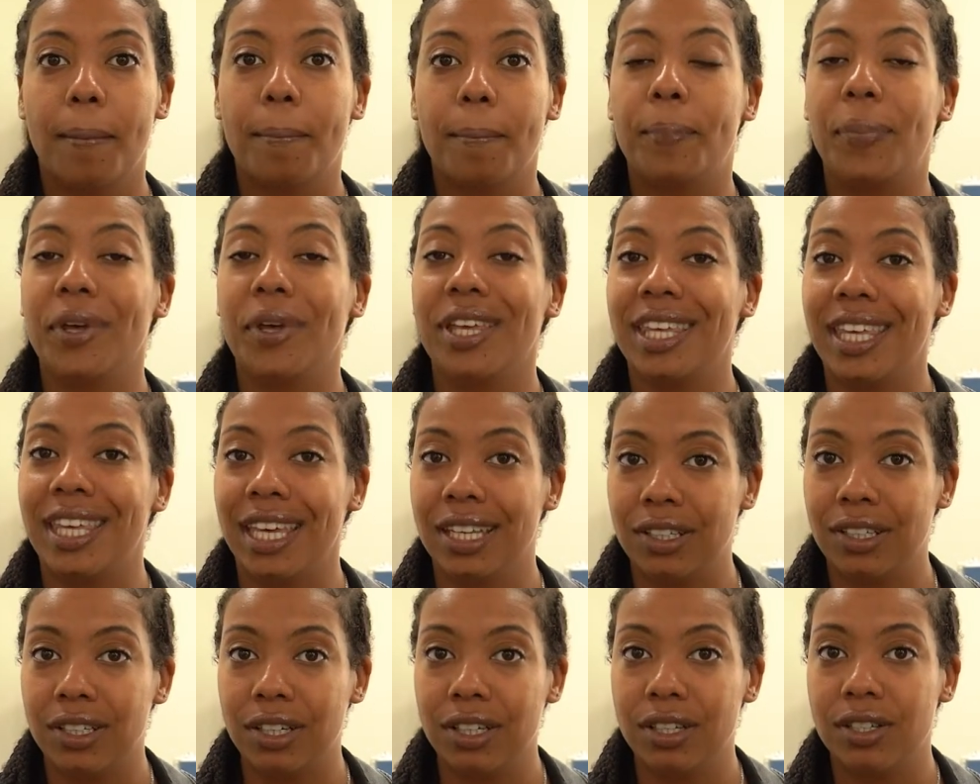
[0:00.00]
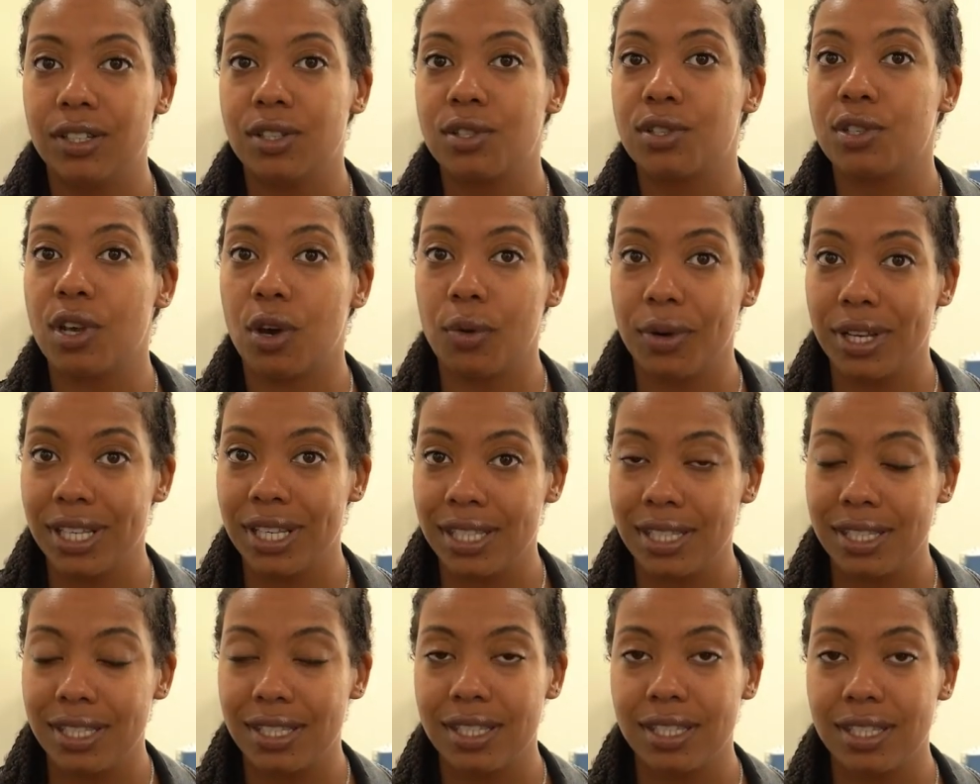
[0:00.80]
beginner
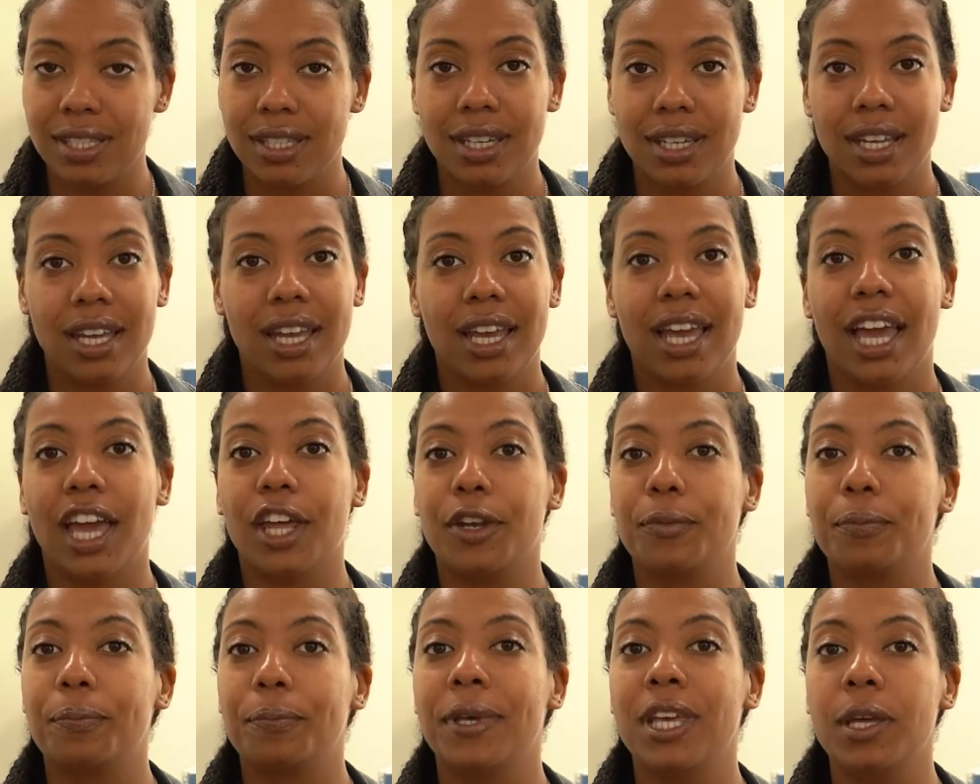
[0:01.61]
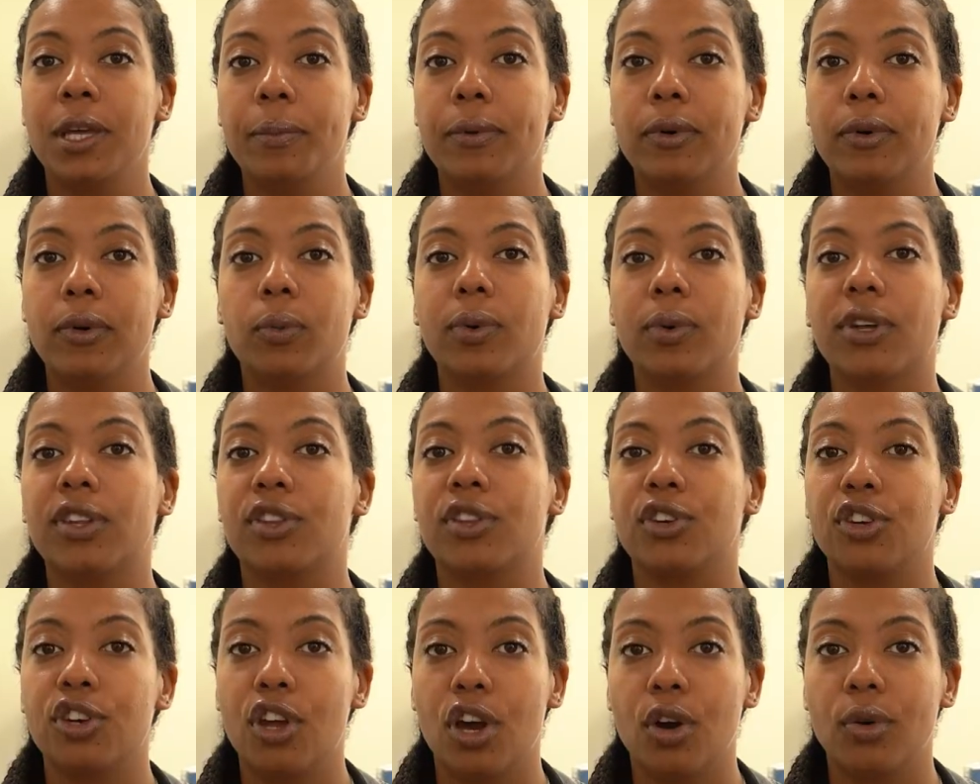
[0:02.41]
sewists, and people with
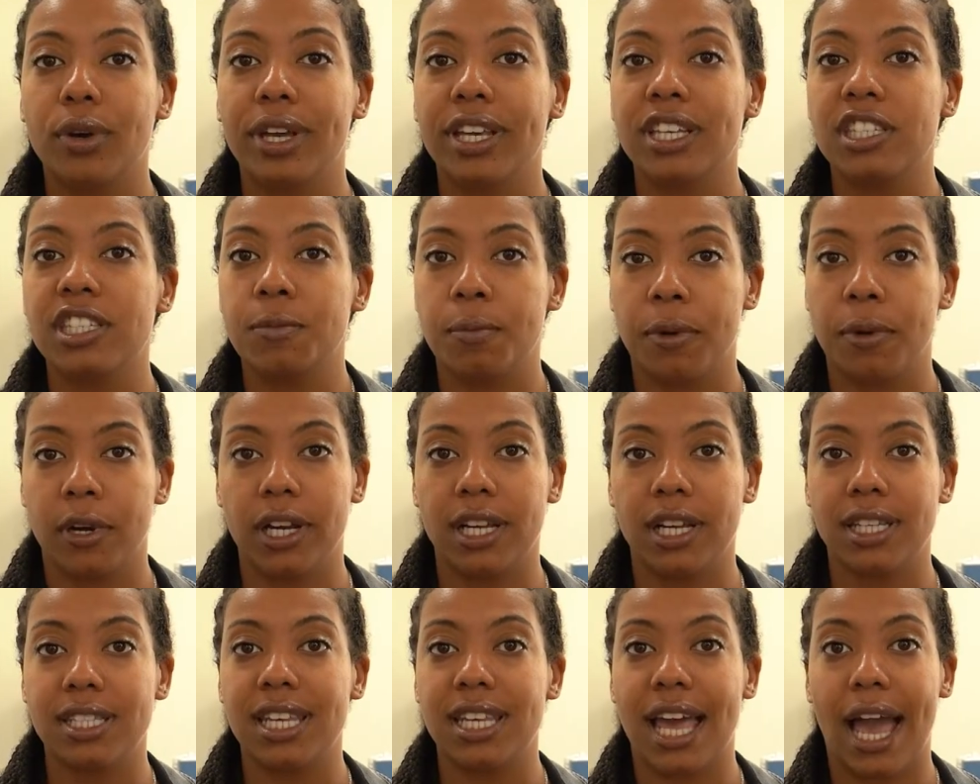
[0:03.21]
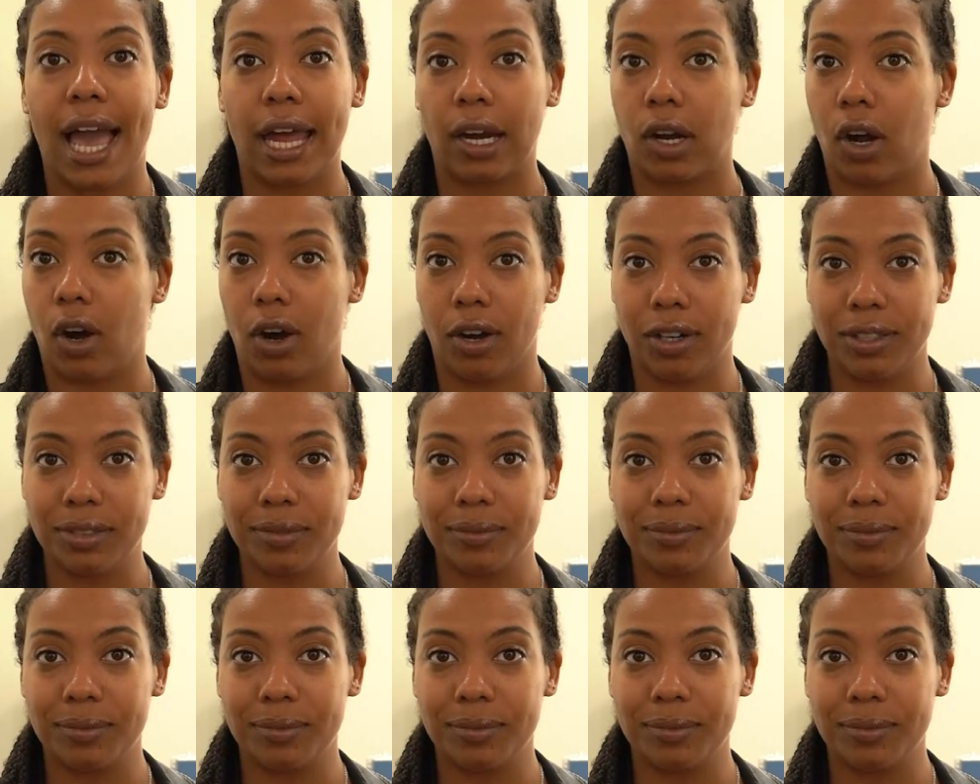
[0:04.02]
no experience at all.